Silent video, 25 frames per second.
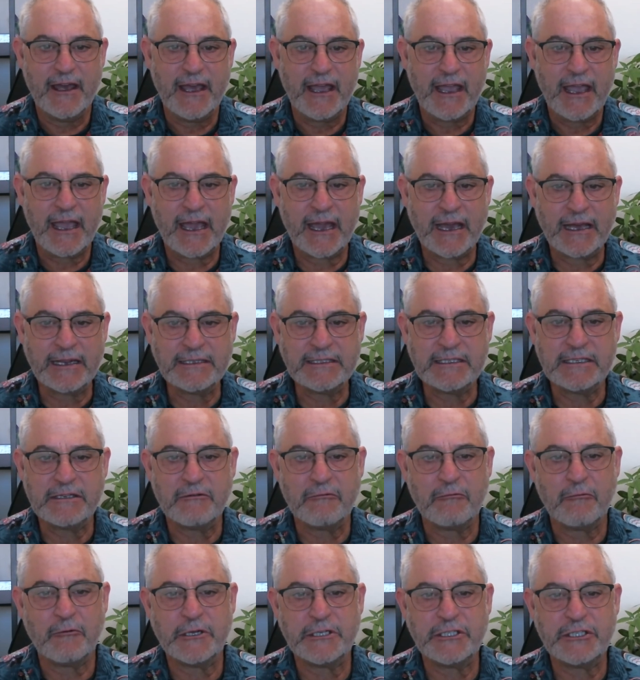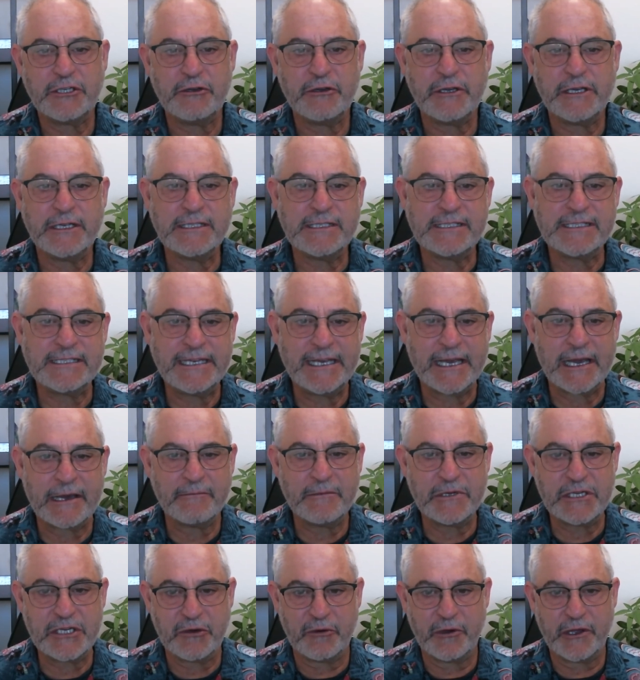And what you can see I'm
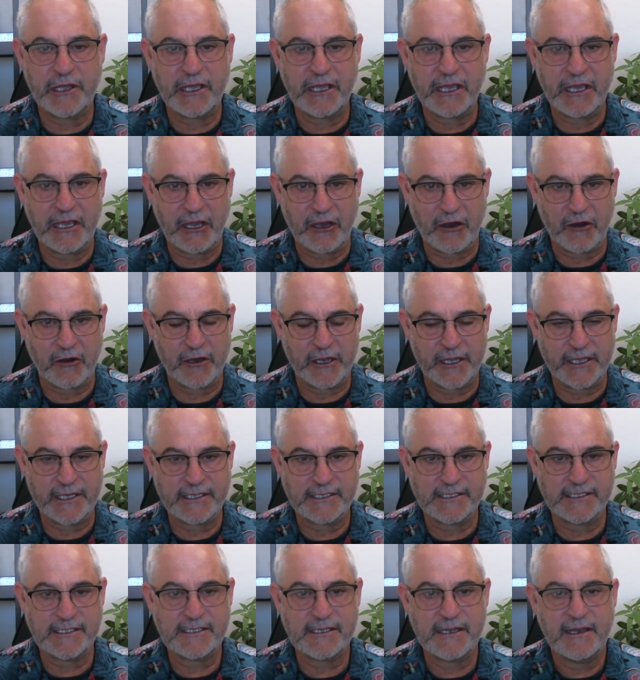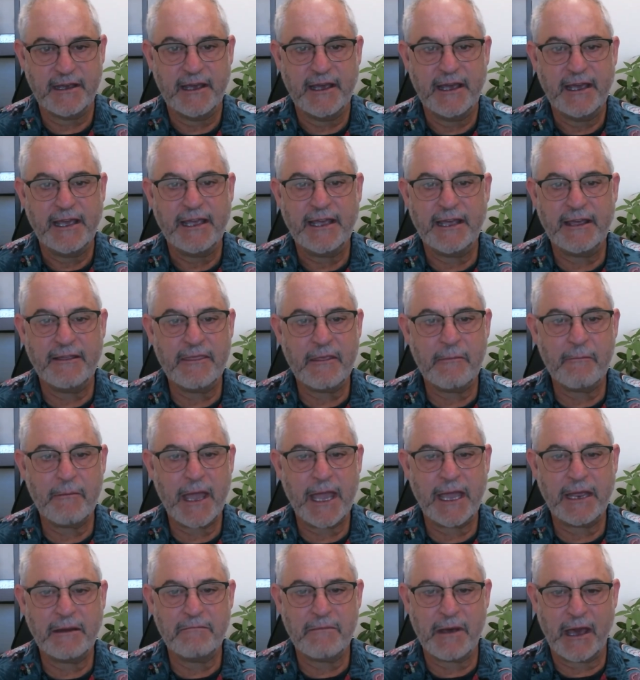doing here is in the
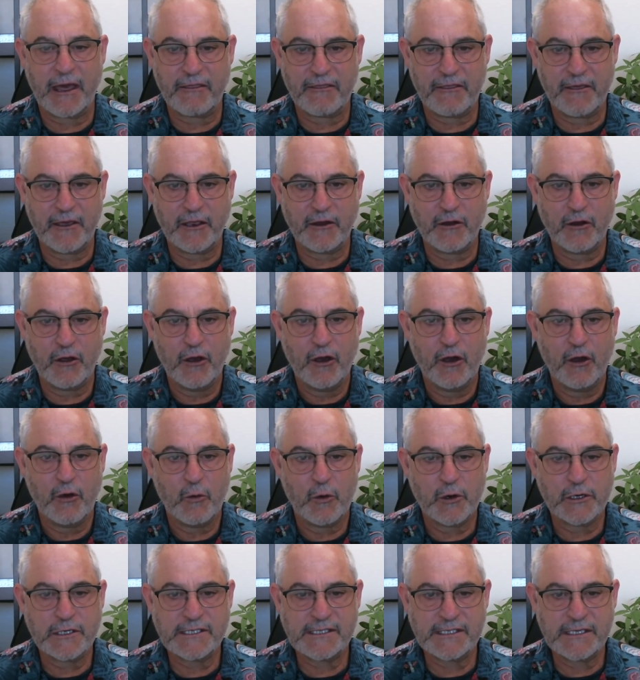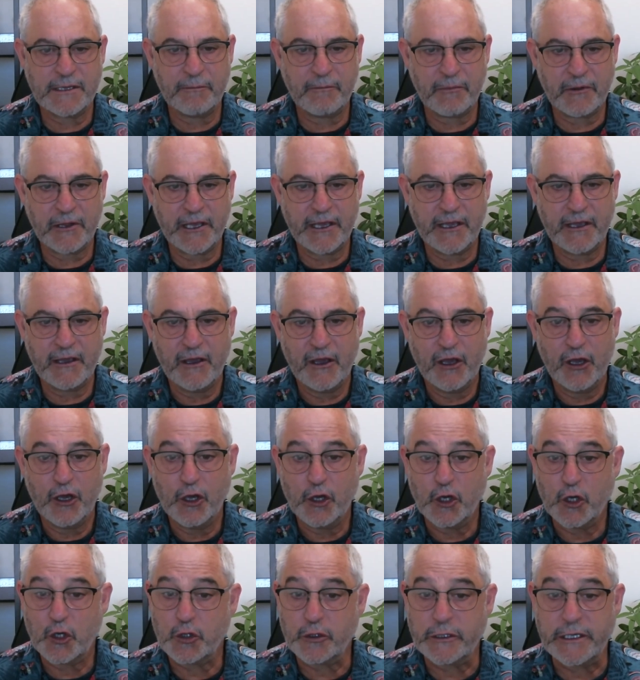main method, we're simply
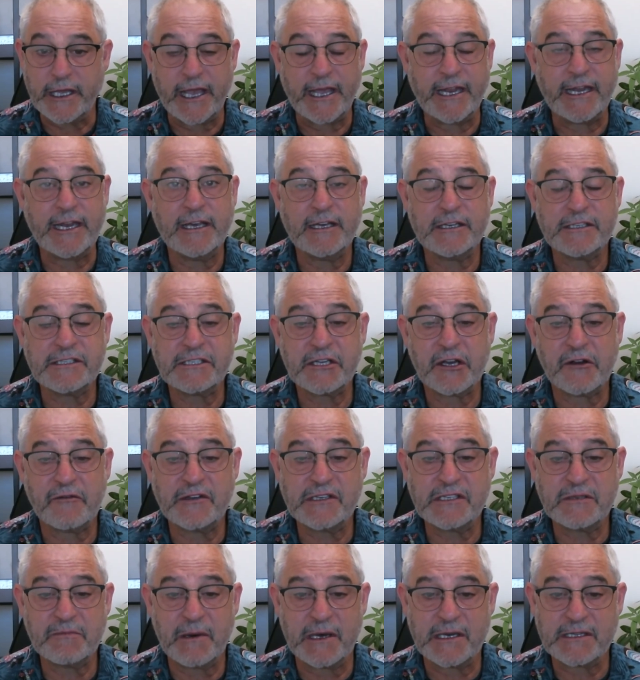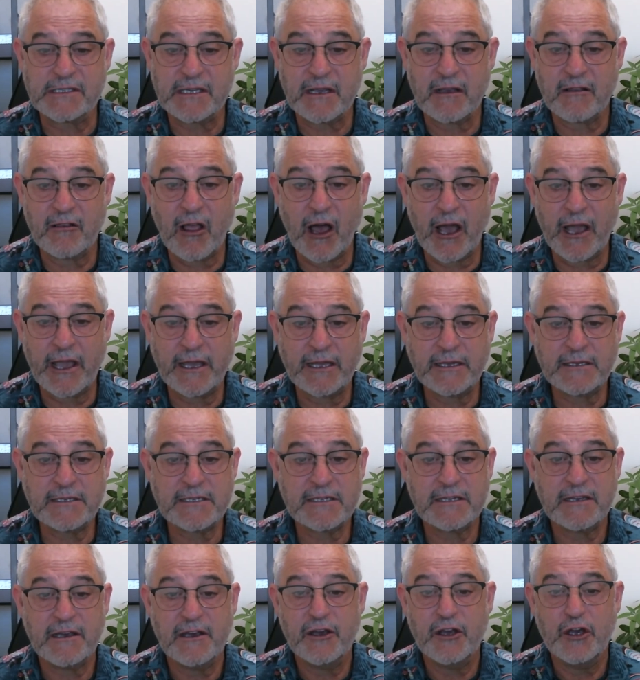creating a service bus client,
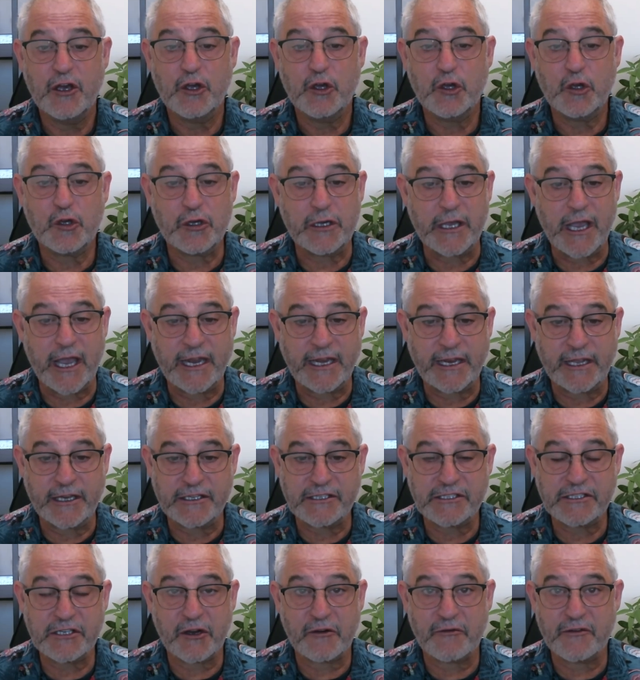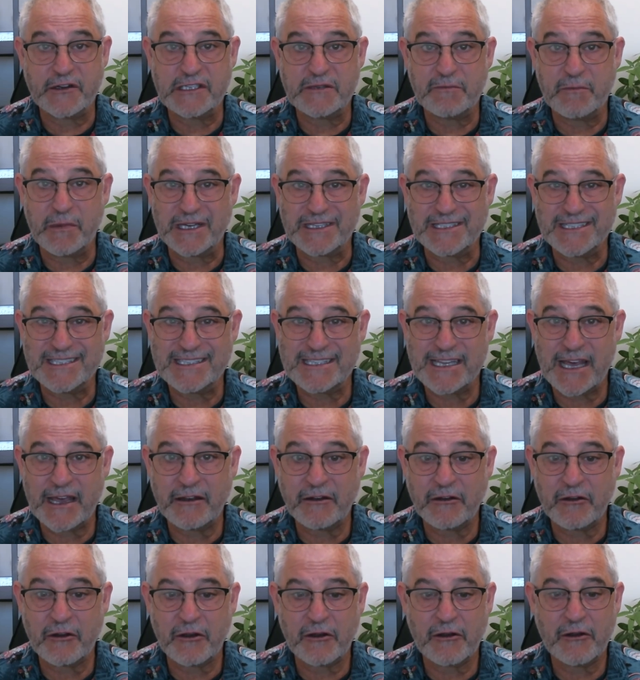creating a service bus
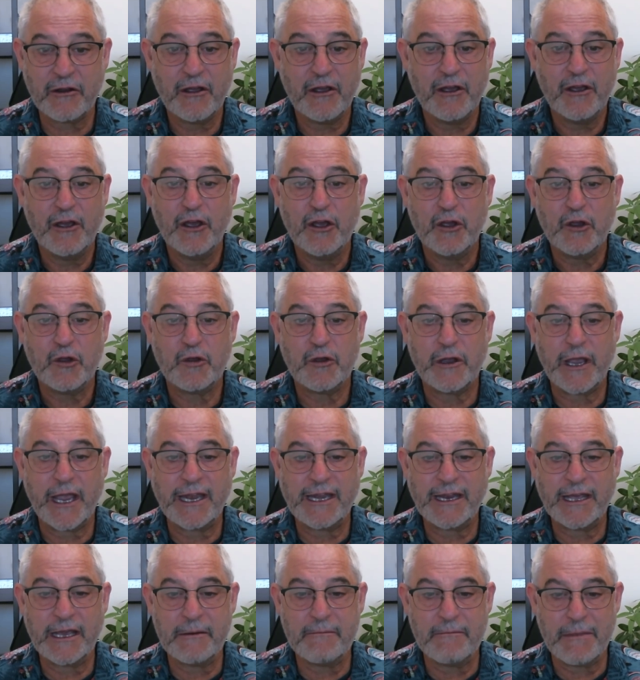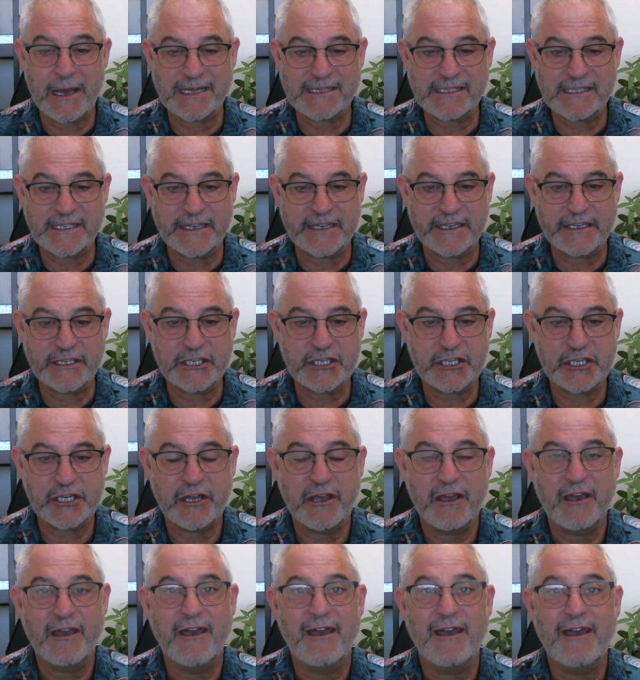sender, creating a message,
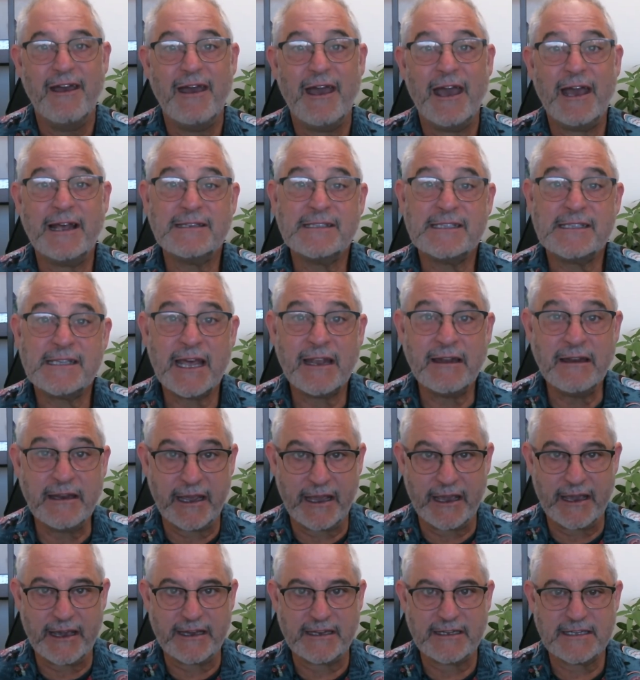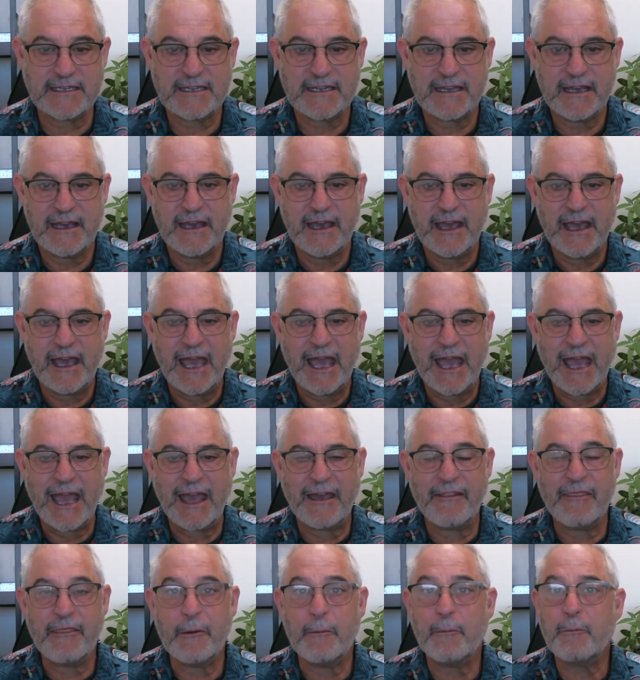and sending it.
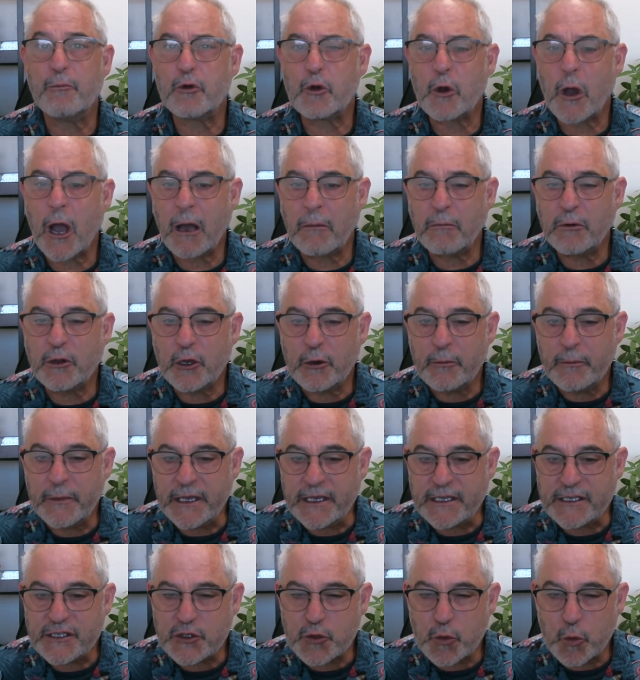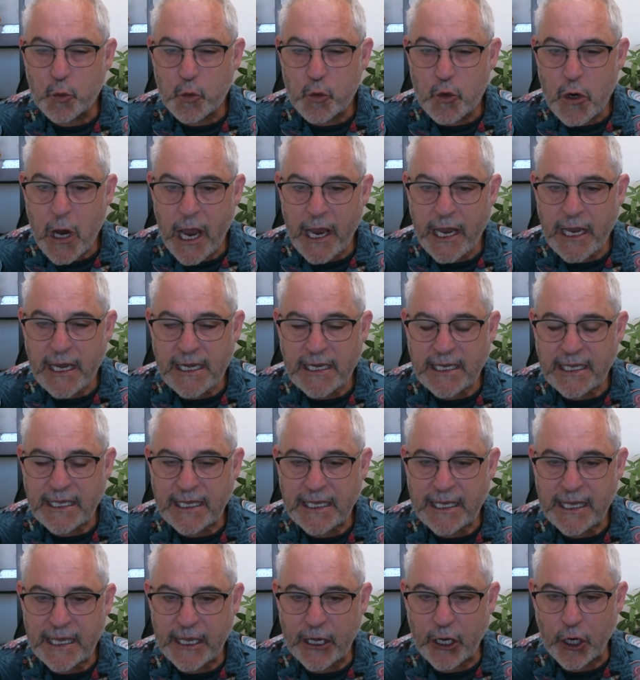And the problem is right
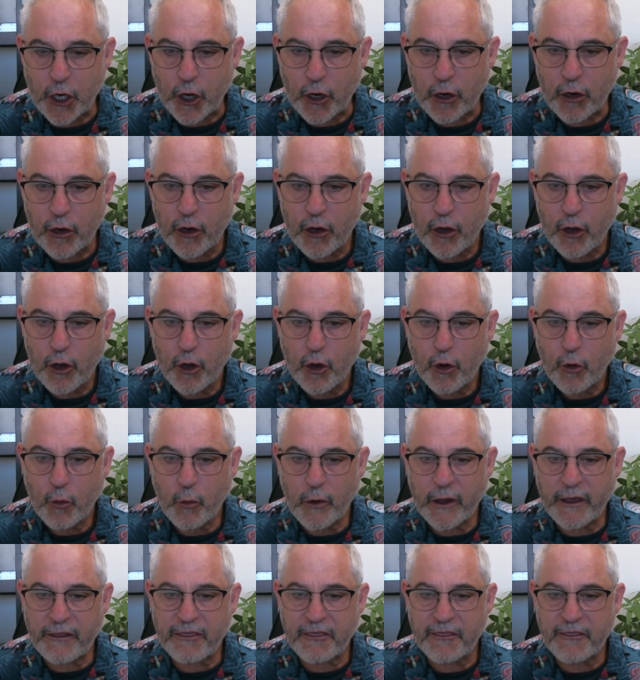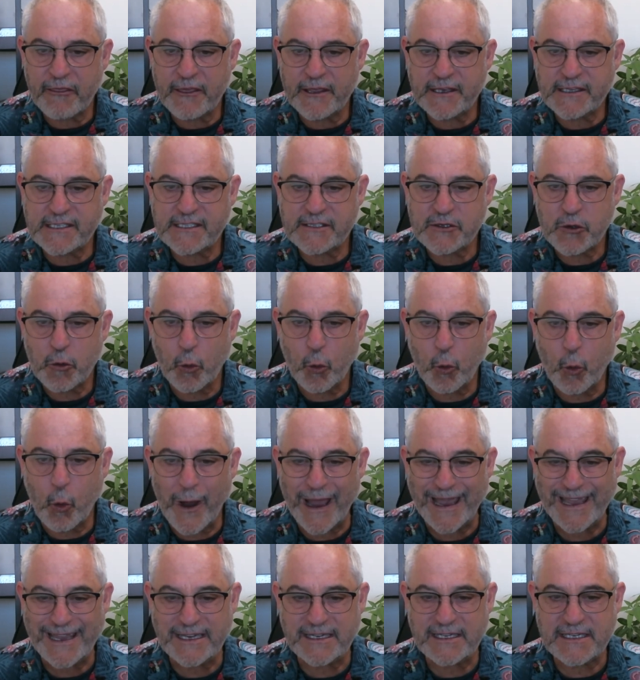here with this
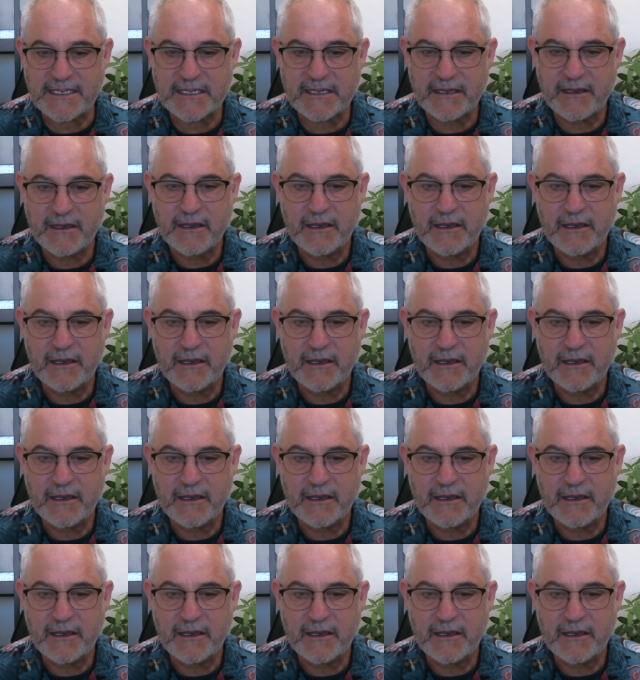wait.